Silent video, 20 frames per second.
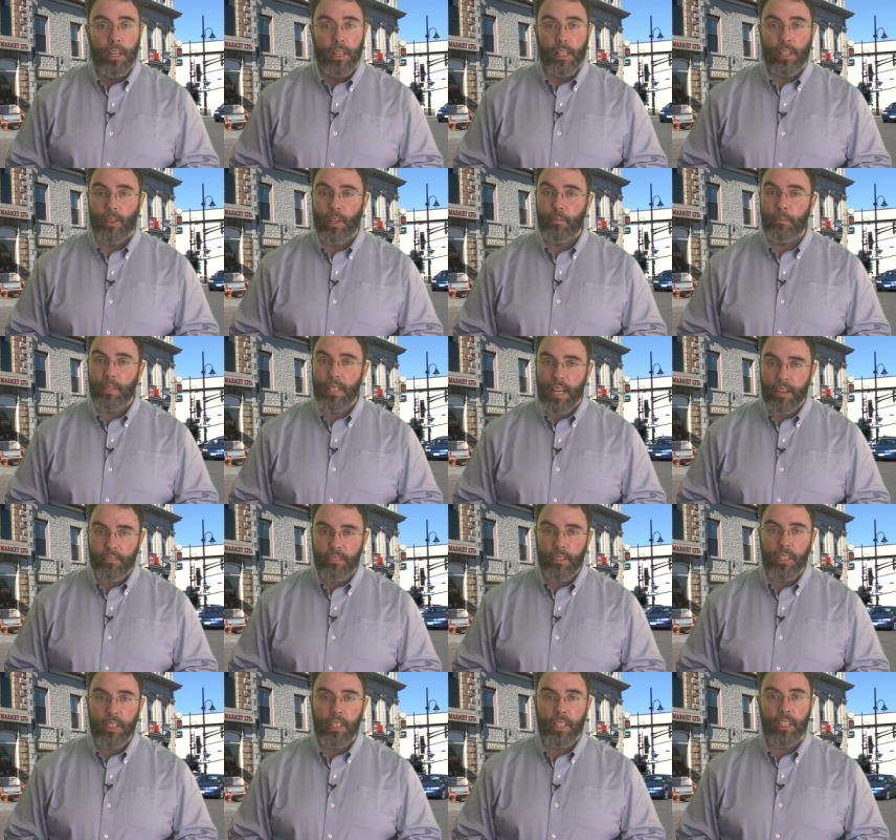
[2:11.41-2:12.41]
Now I'm
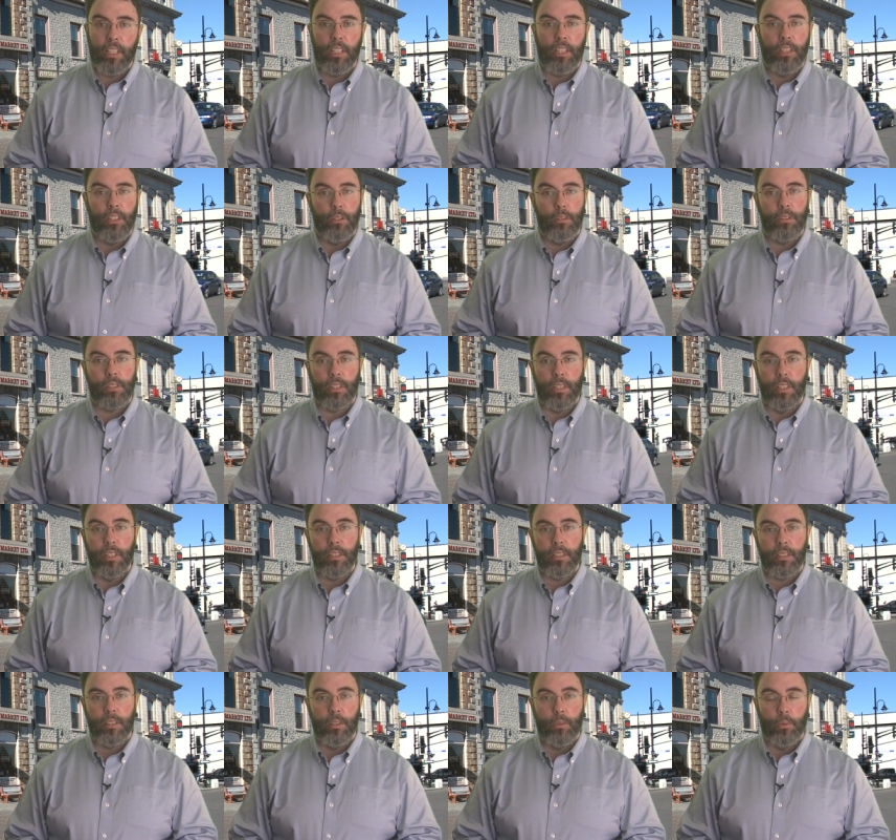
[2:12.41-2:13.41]
definitely going to use
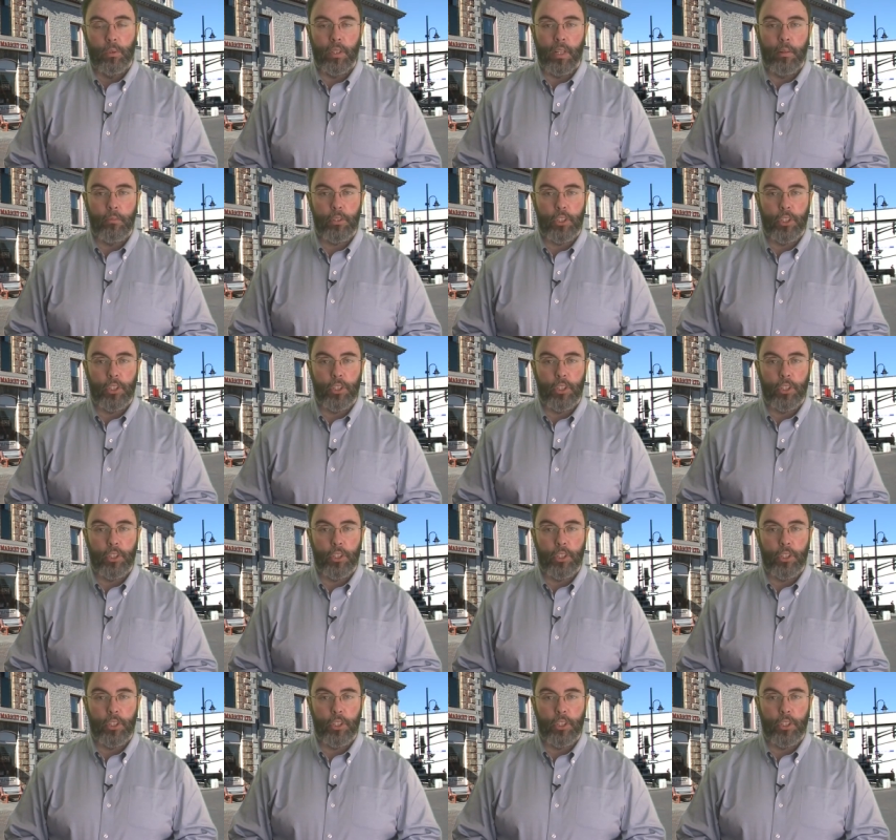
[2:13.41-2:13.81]
this when I'm